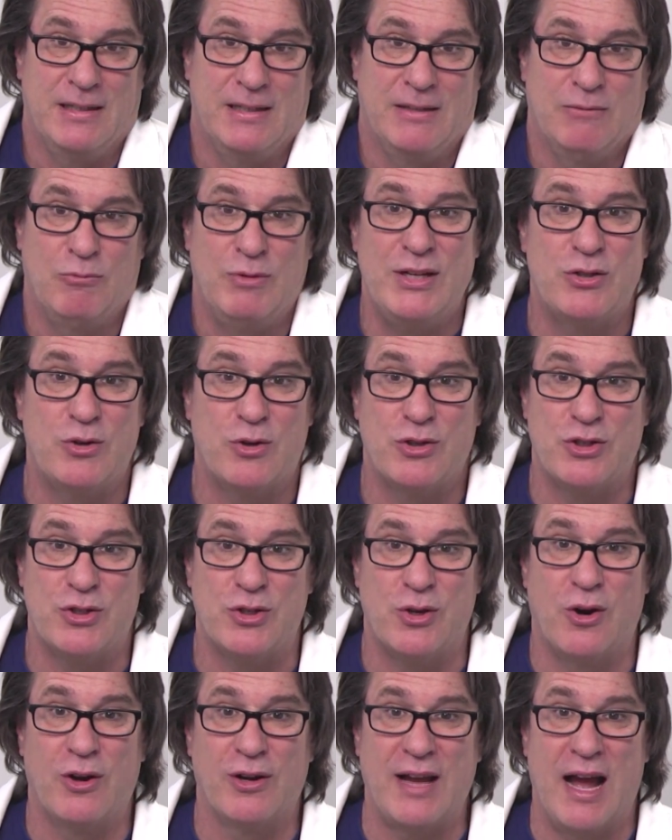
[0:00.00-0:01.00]
resources
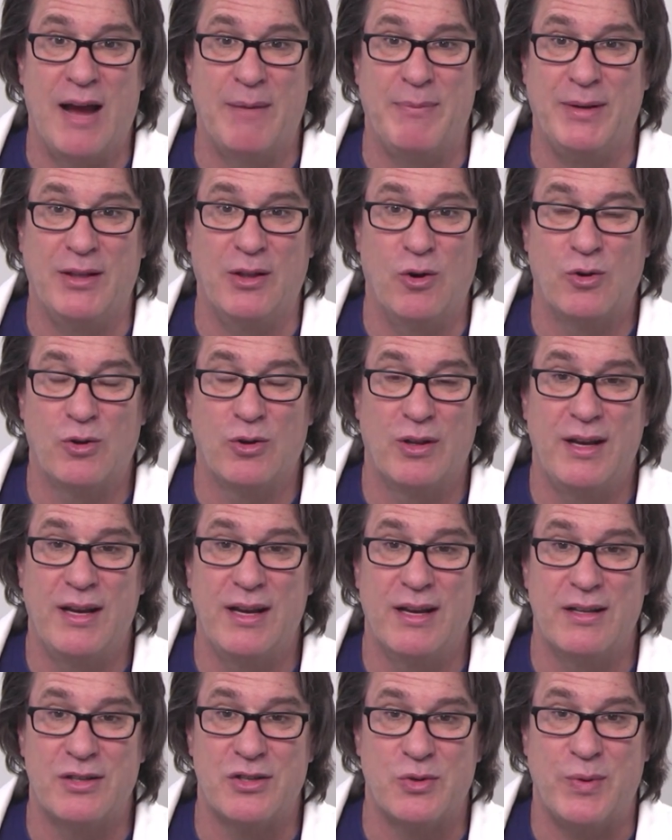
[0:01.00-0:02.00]
are all copied locally,
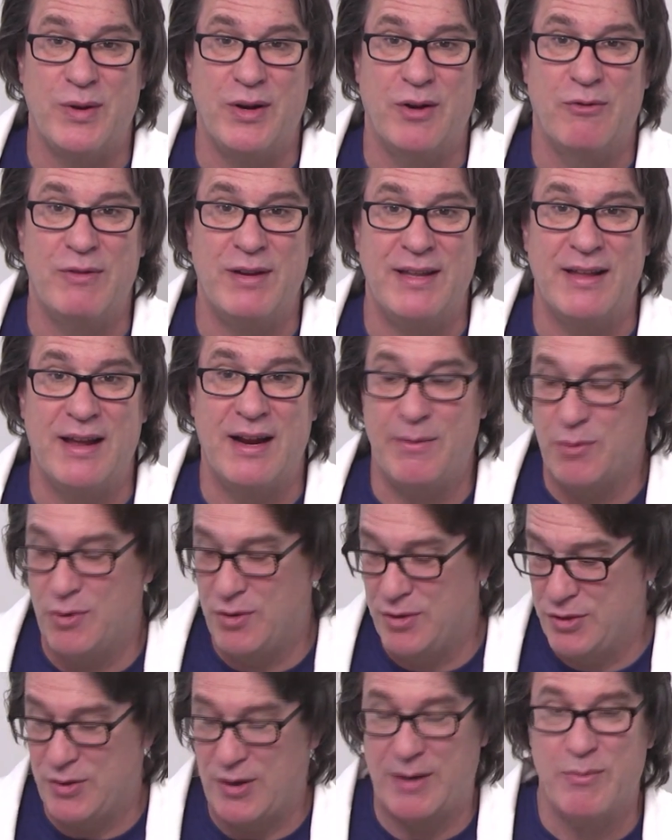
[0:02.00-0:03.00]
and so we don't need that
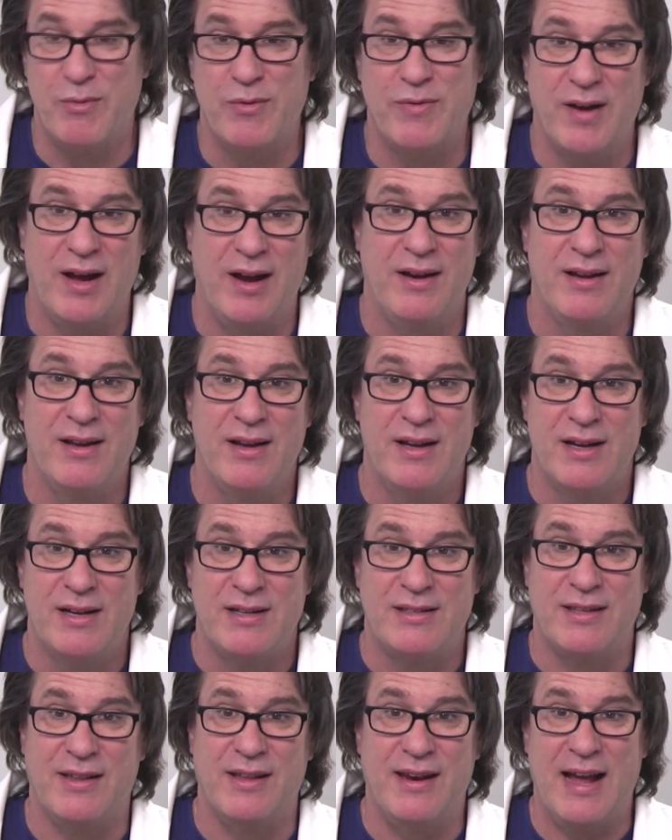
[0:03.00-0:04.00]
anymore. So I can move on
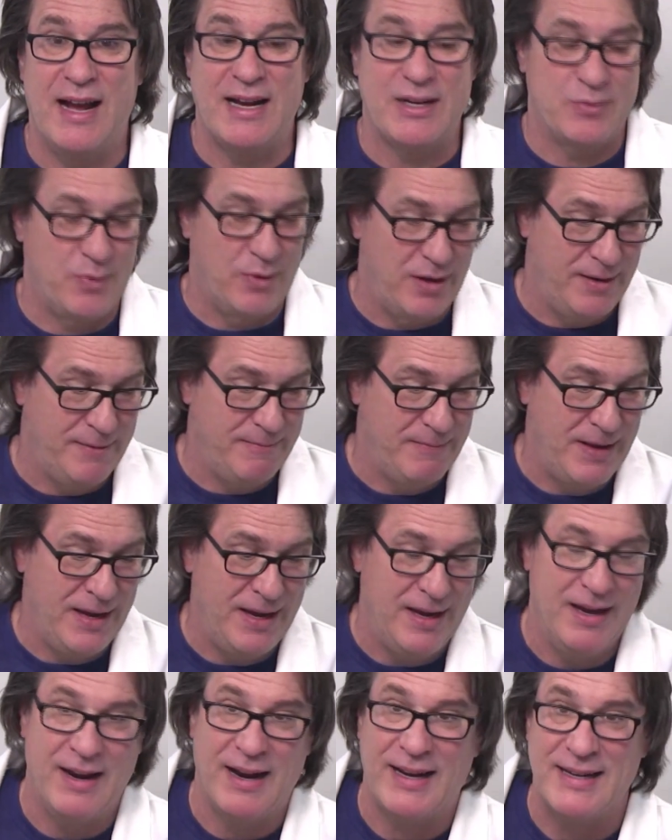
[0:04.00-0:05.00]
to the next one,
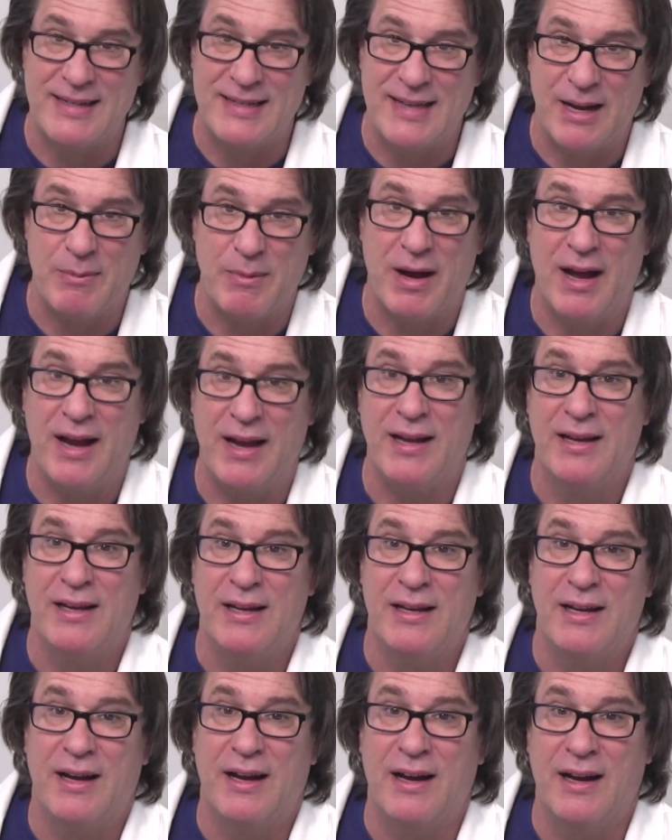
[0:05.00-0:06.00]
and I can take my
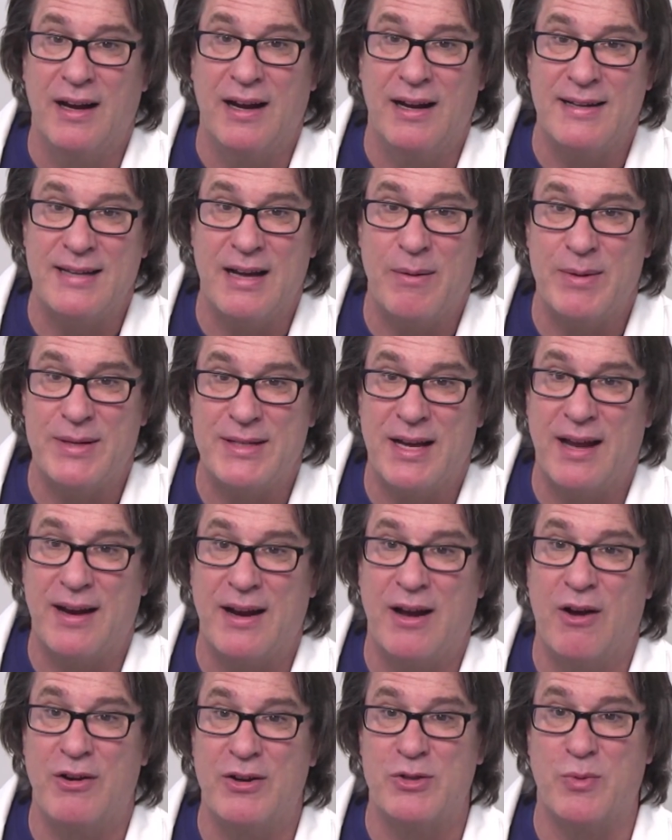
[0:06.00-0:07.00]
automaton
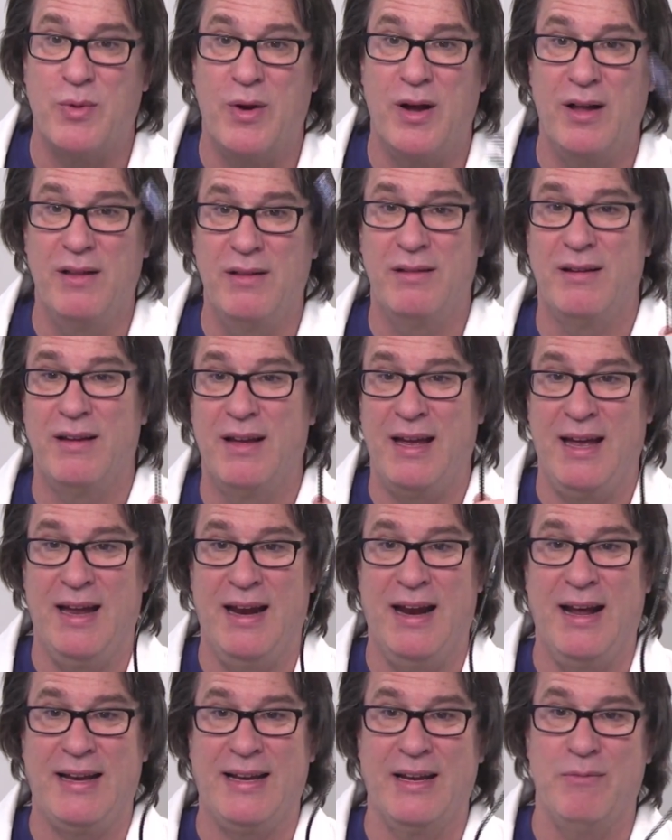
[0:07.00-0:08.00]
out as well,
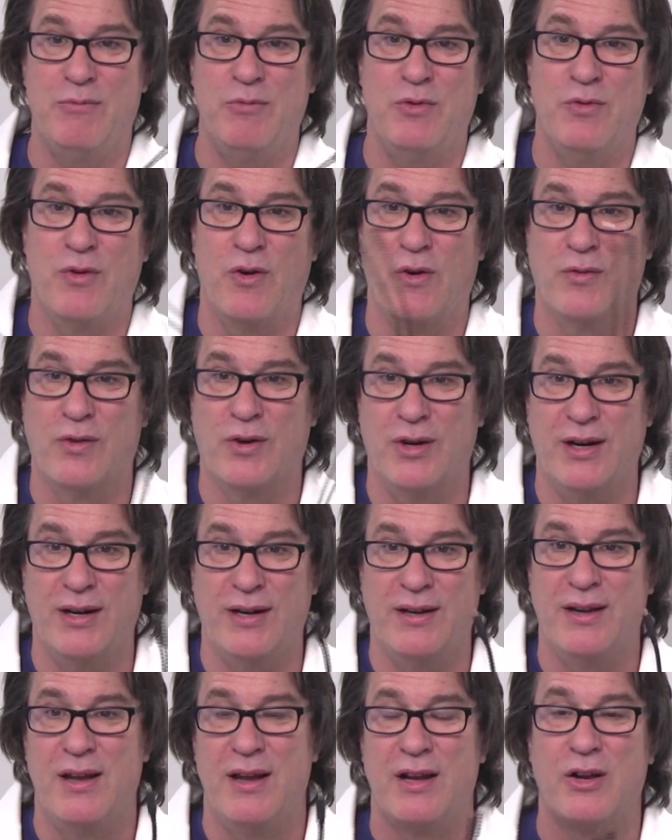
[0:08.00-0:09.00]
and I can move over
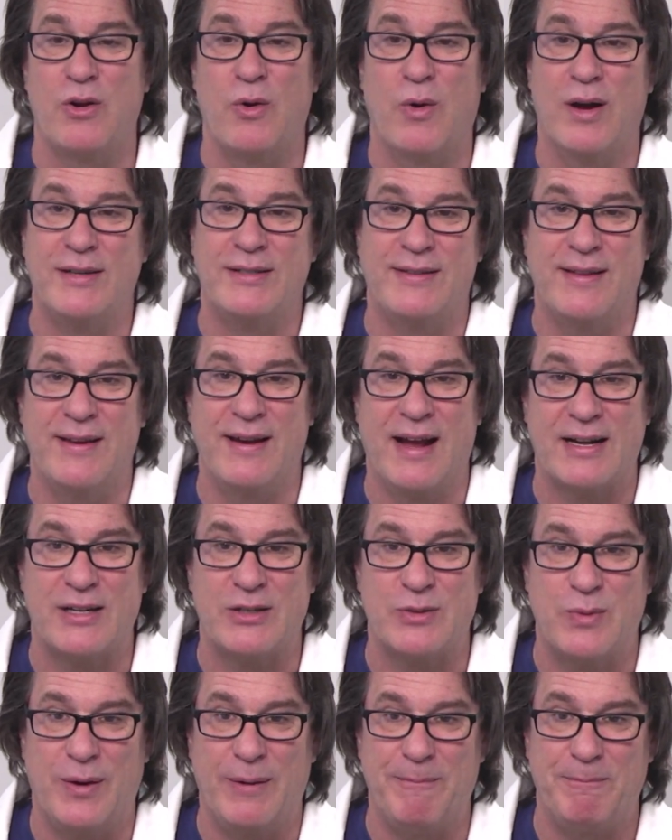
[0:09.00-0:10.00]
and go on to the
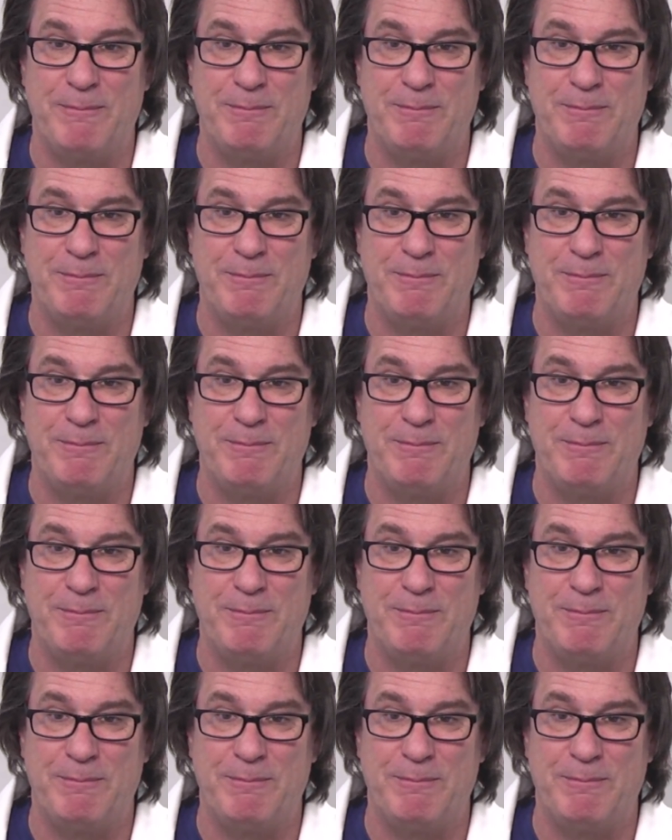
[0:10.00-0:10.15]
next one.